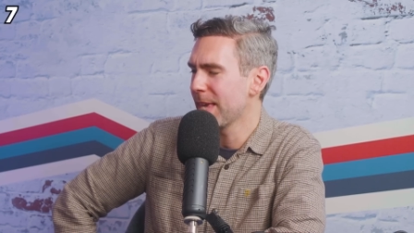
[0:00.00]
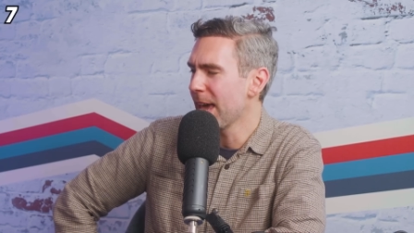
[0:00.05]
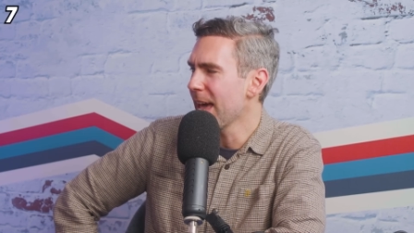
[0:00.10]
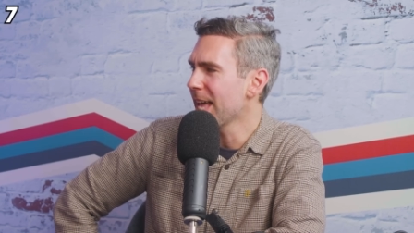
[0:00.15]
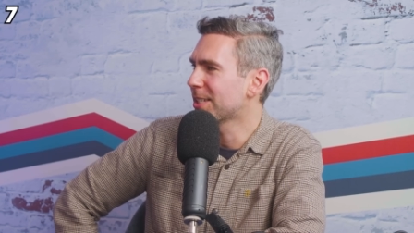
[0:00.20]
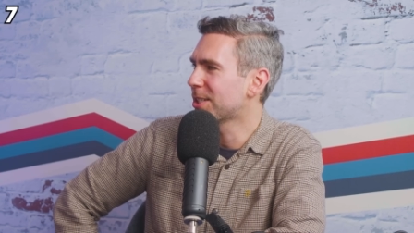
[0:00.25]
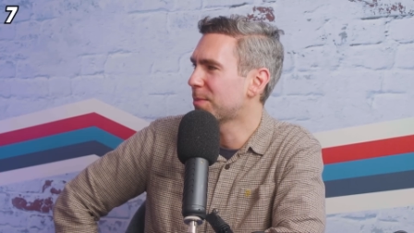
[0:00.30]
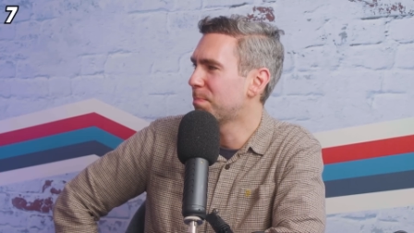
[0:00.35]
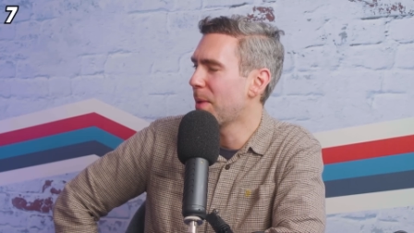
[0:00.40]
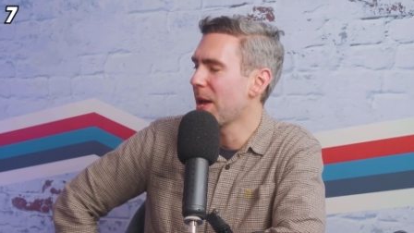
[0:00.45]

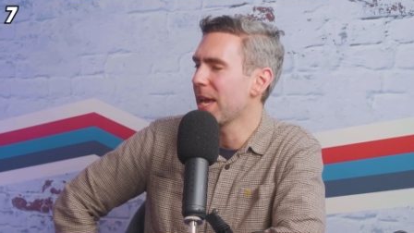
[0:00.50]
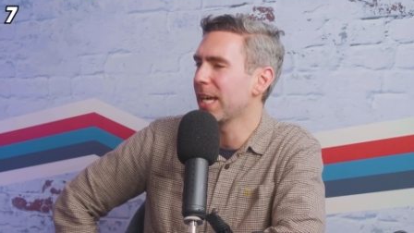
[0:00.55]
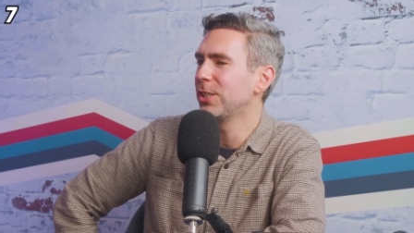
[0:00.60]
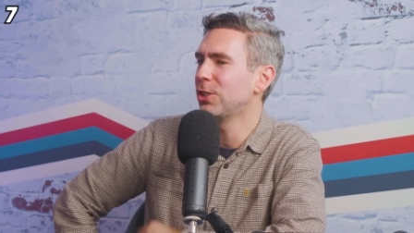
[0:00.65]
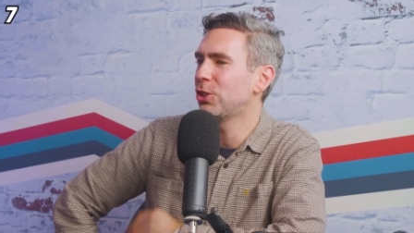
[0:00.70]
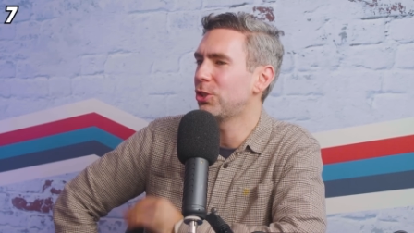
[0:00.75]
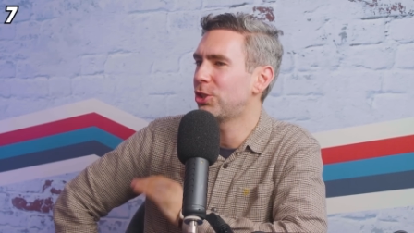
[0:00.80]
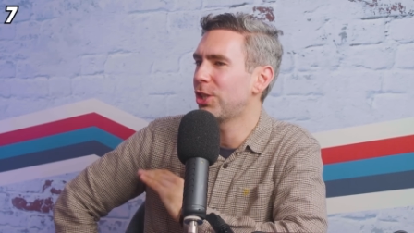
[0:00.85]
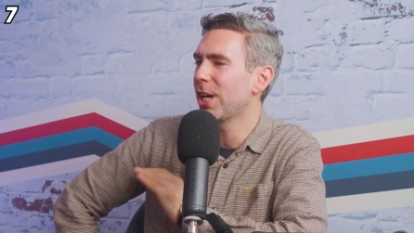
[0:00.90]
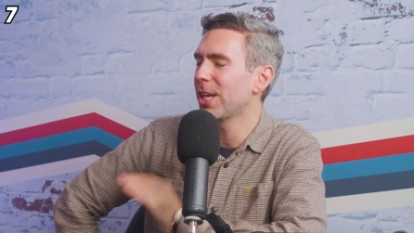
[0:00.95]
Yes, mm. but
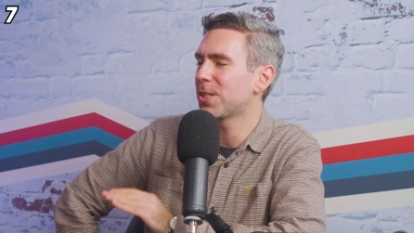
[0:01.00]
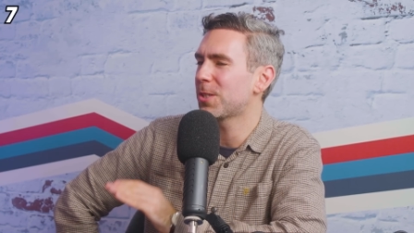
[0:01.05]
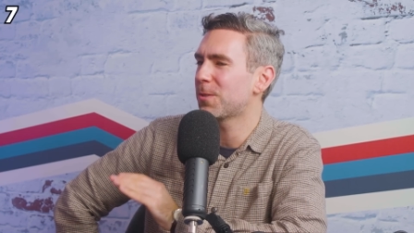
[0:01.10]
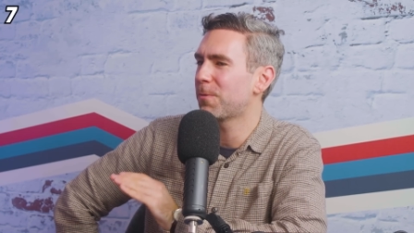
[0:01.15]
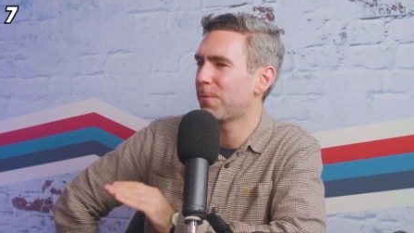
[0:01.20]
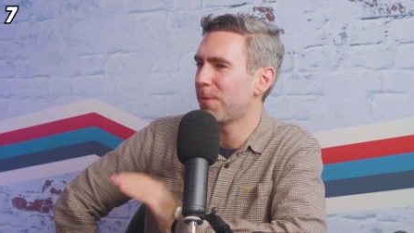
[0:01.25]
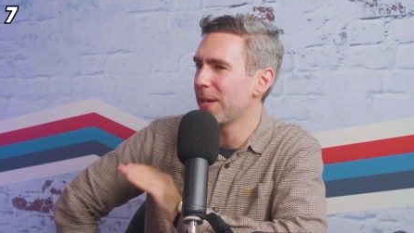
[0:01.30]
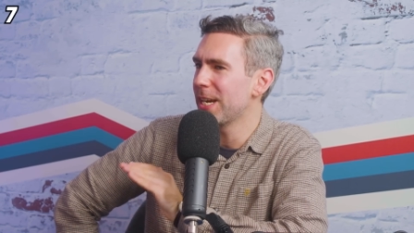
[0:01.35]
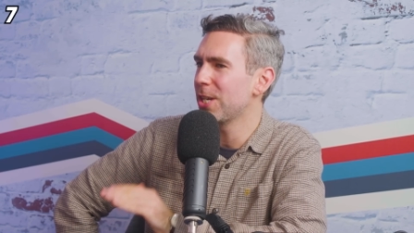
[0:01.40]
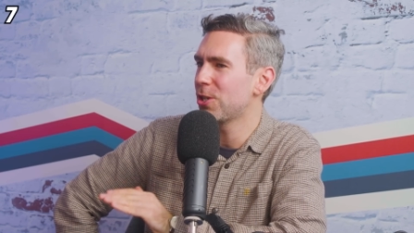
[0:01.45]
he's just
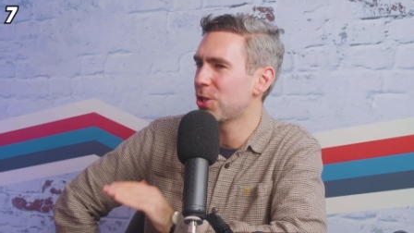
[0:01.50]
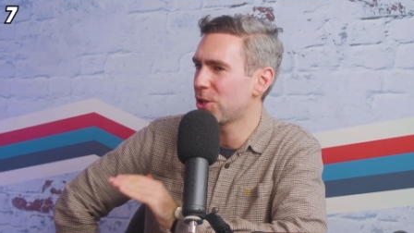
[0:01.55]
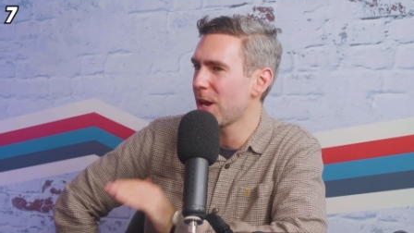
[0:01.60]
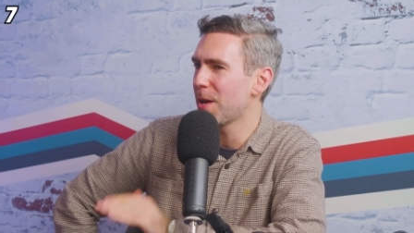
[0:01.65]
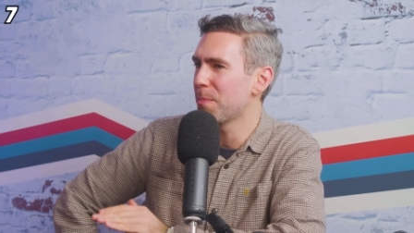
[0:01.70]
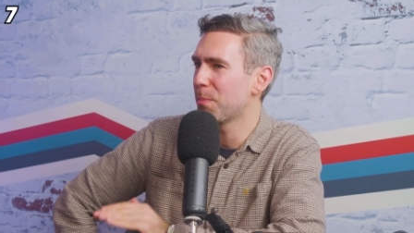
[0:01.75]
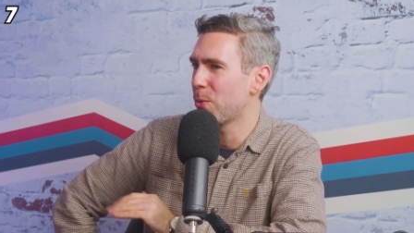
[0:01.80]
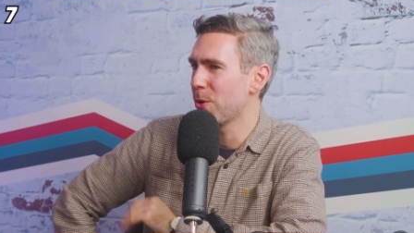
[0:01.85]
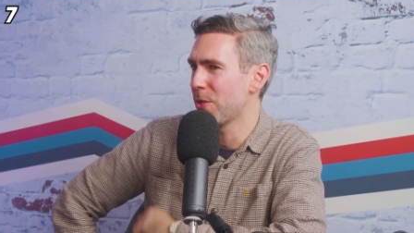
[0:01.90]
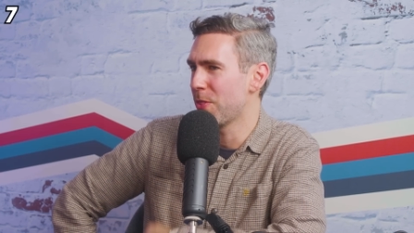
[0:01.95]
finished
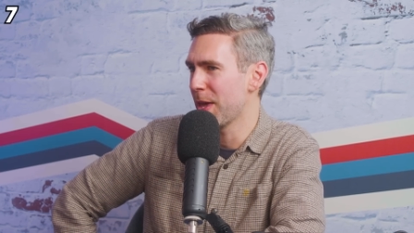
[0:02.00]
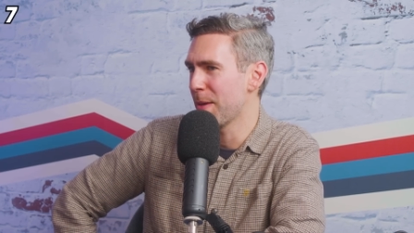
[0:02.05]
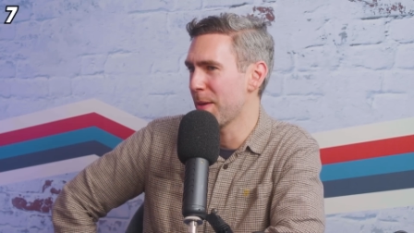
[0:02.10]
up with